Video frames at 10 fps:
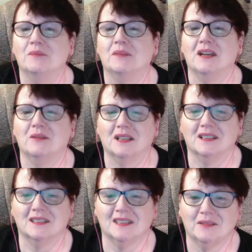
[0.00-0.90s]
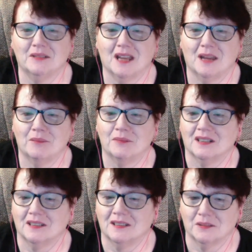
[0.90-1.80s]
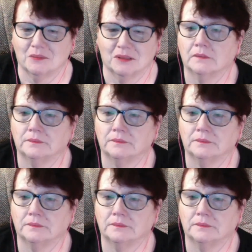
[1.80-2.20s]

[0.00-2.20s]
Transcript: But anyway, let's see what happens on this one.